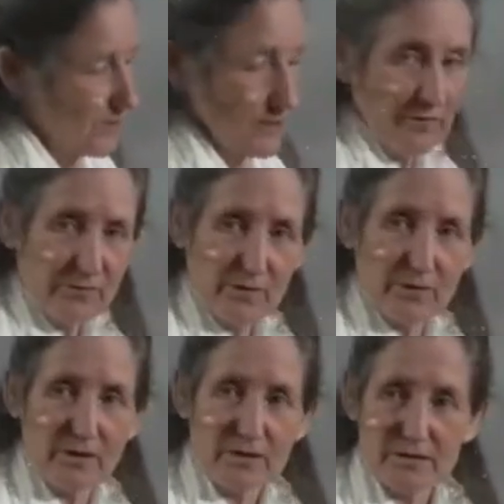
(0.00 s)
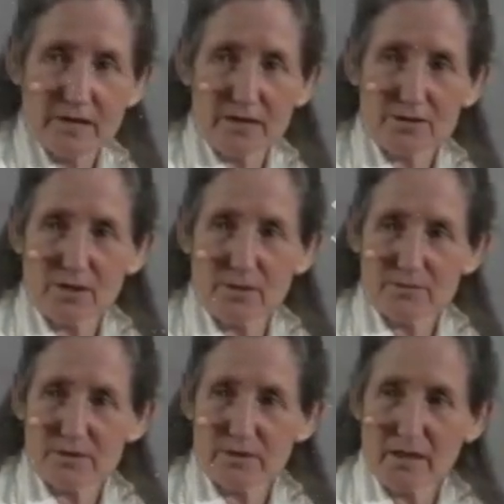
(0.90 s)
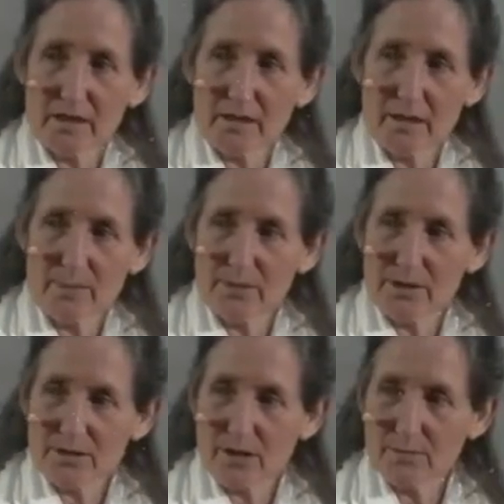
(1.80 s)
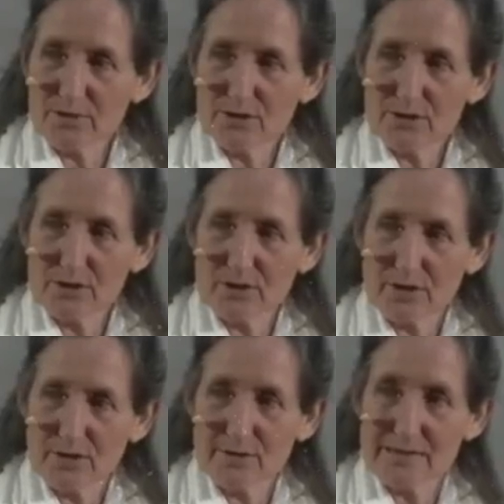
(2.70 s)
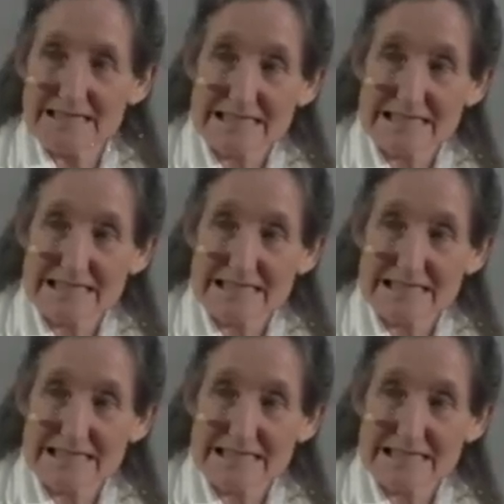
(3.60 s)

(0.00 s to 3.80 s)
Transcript: So if you eat 10 times a day, how many times should you go?